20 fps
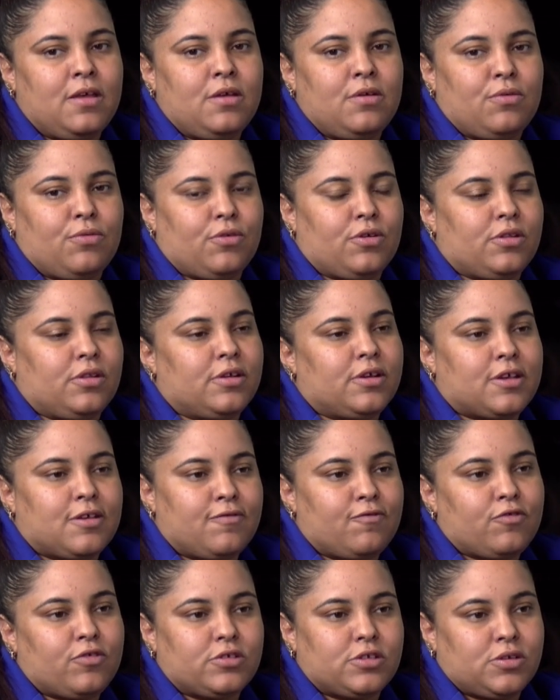we're
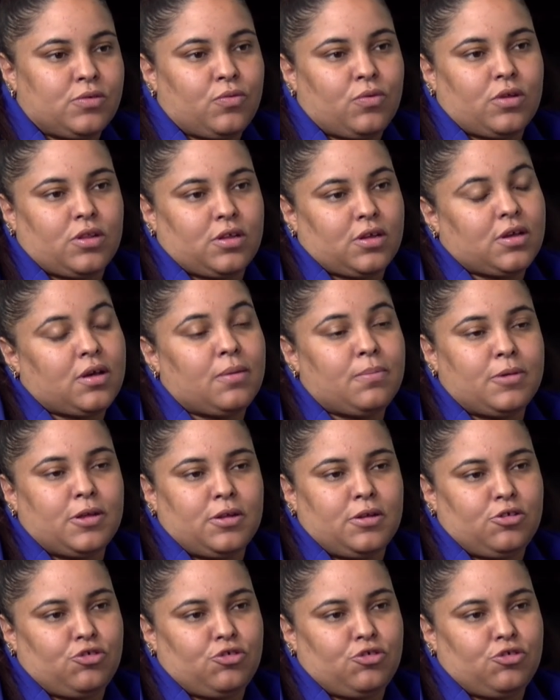looking for someone to come in